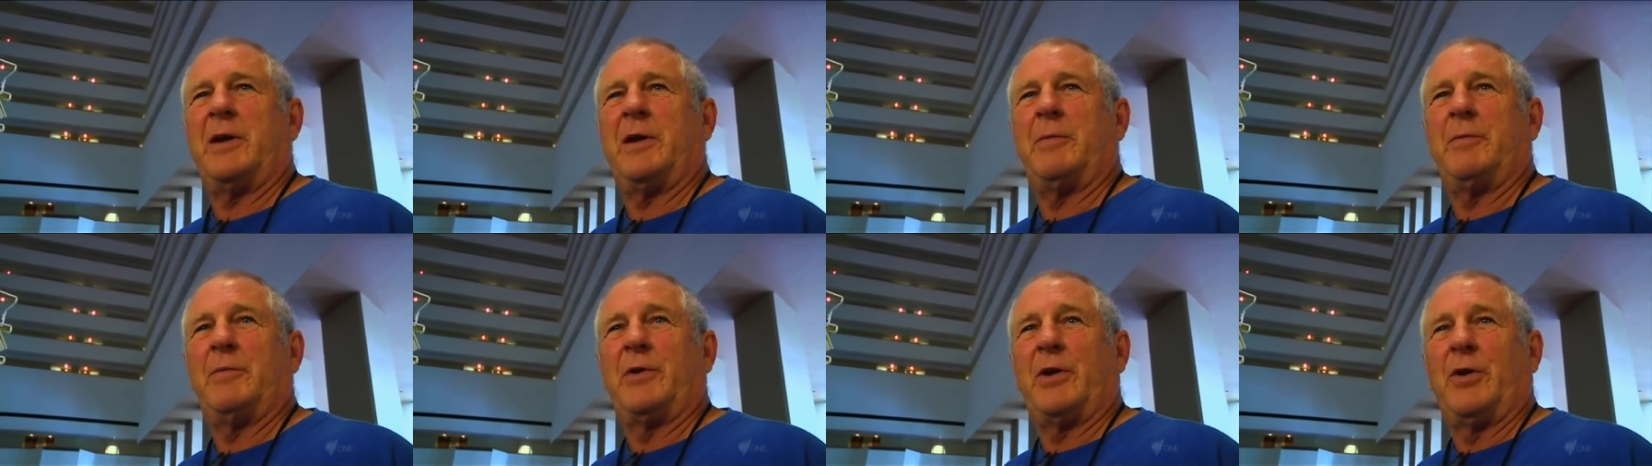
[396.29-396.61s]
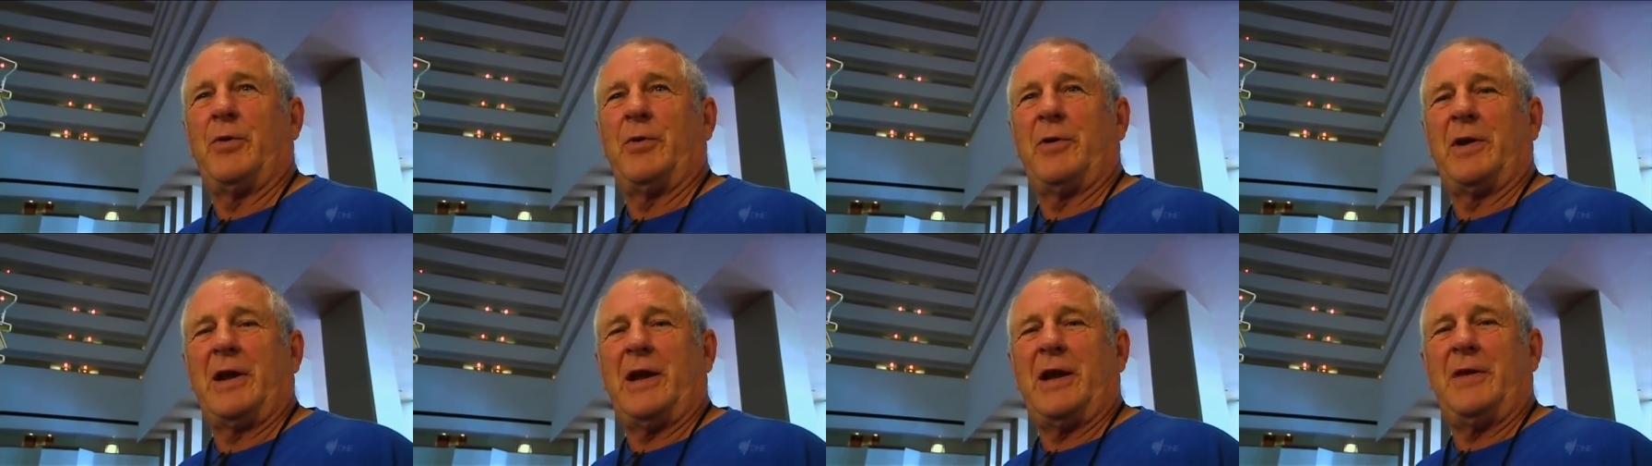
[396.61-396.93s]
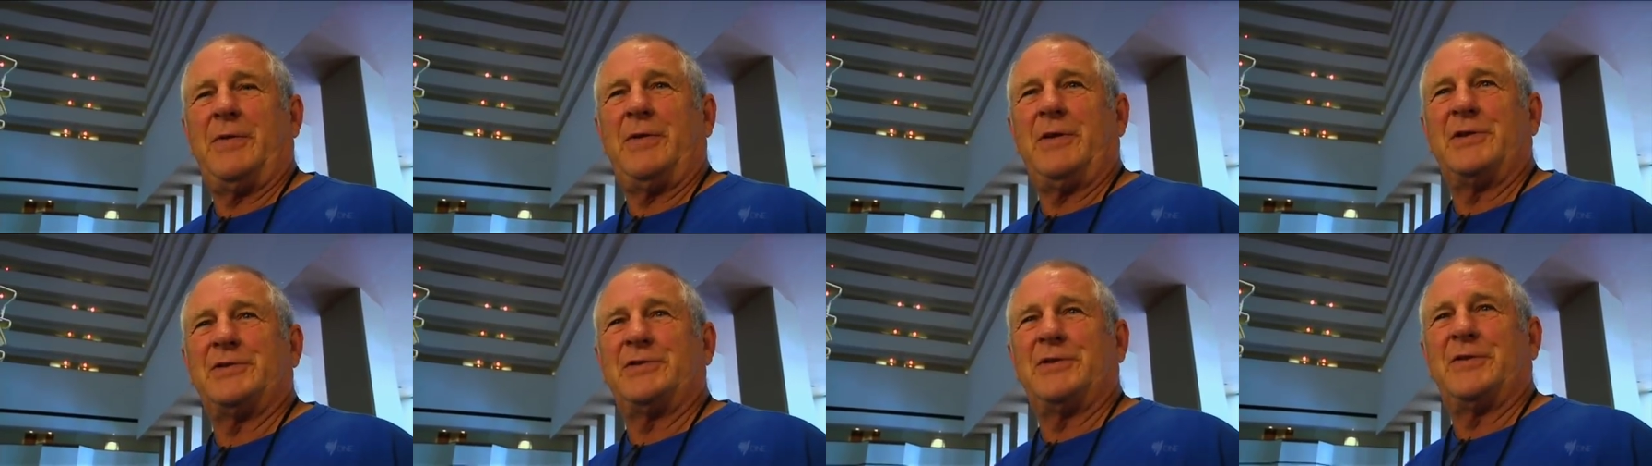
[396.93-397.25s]
I'm the only
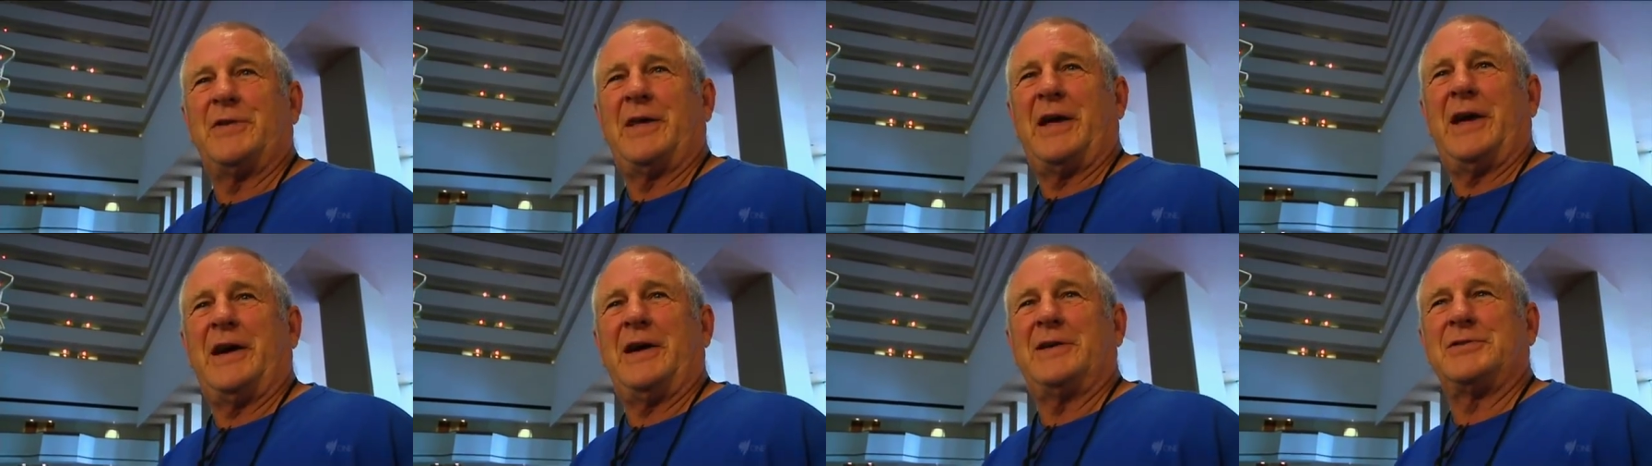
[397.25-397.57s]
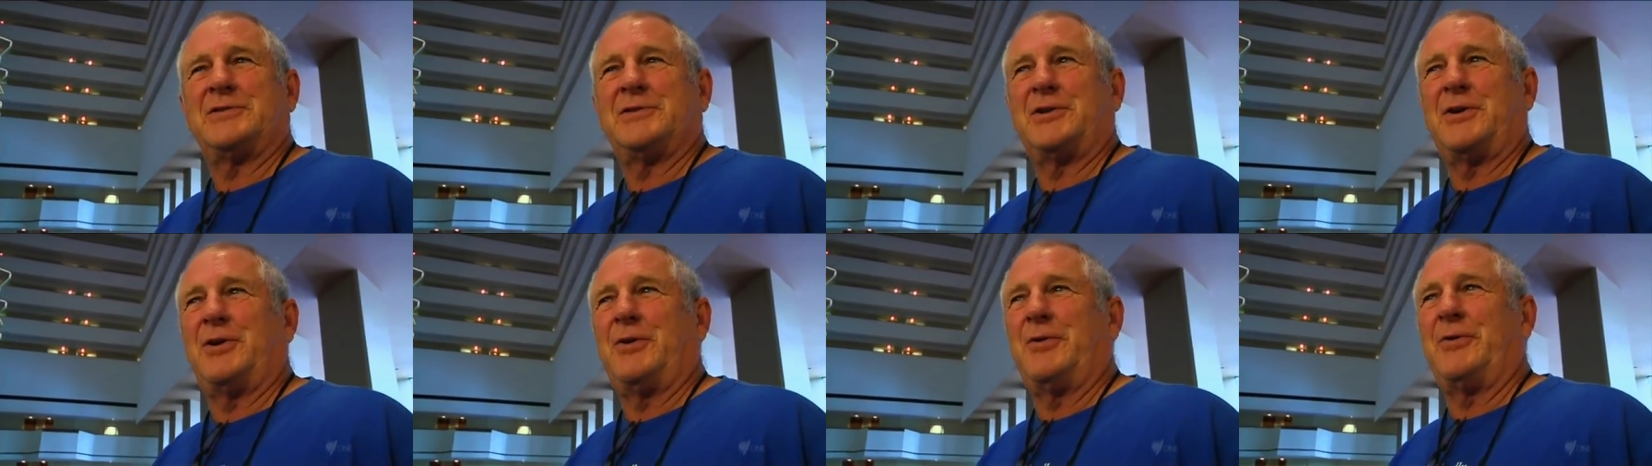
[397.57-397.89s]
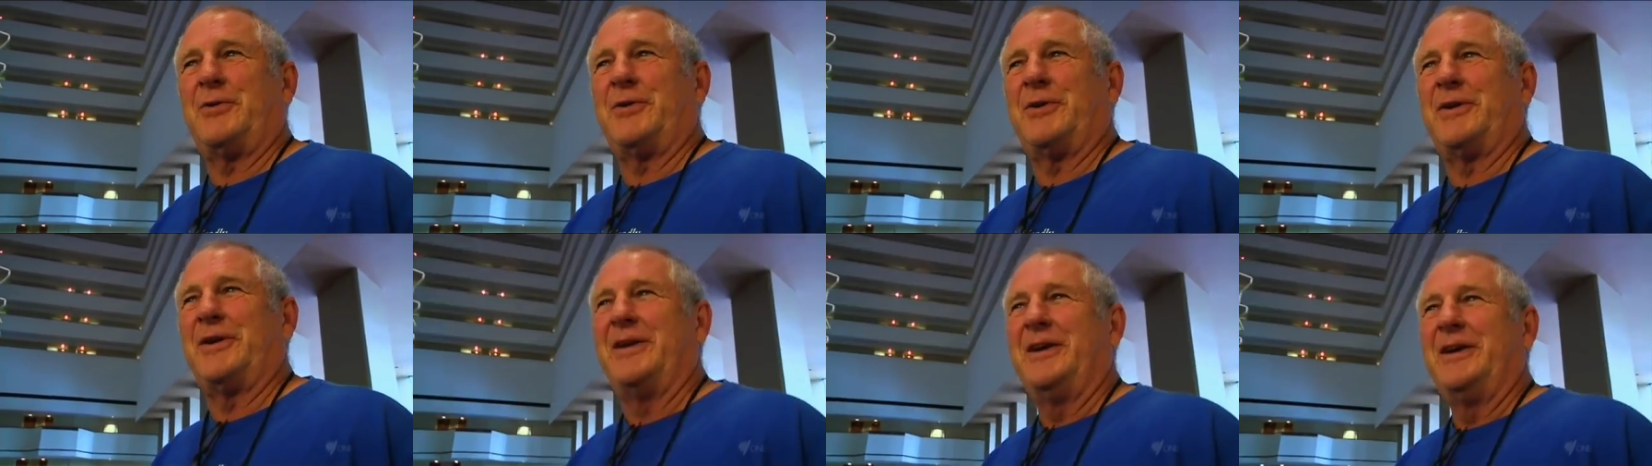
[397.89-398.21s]
atheist in the
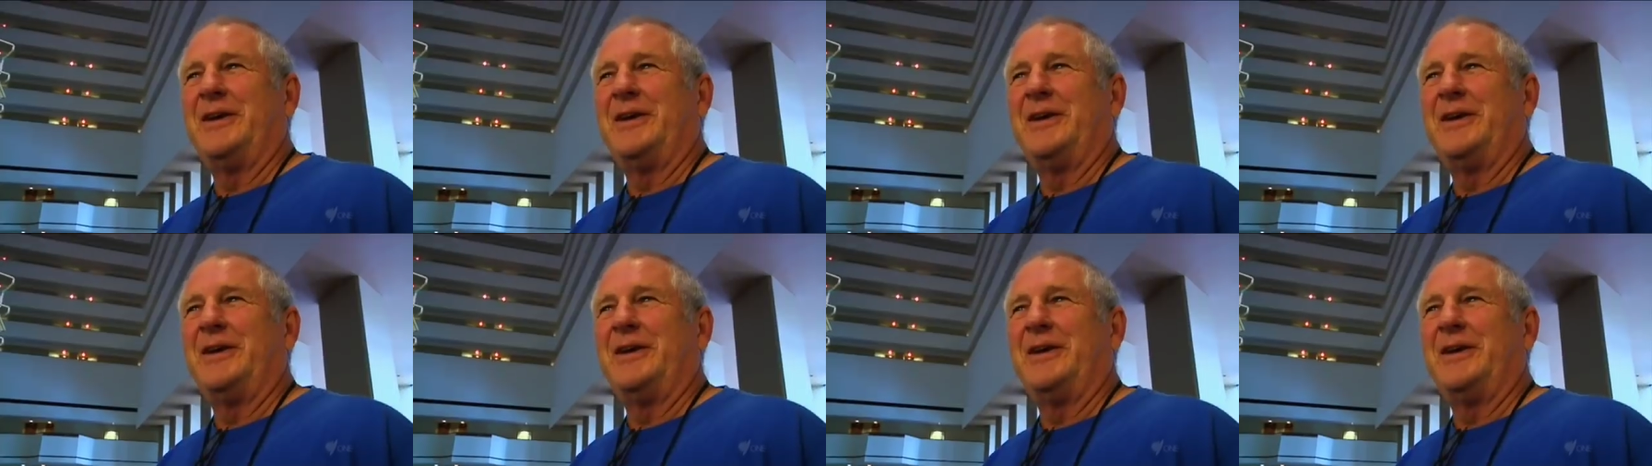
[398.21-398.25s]
household.